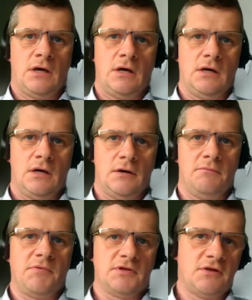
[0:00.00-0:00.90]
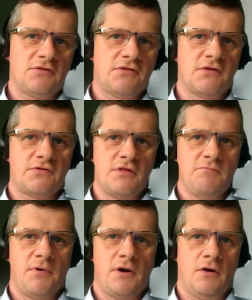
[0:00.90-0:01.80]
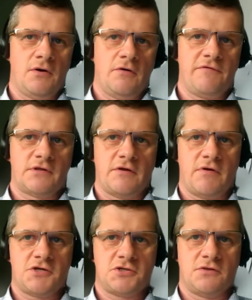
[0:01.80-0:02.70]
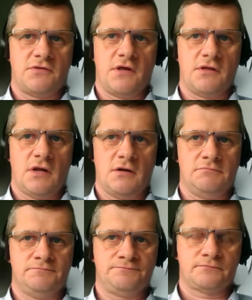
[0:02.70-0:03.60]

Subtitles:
But it's a simple on-off activation signal.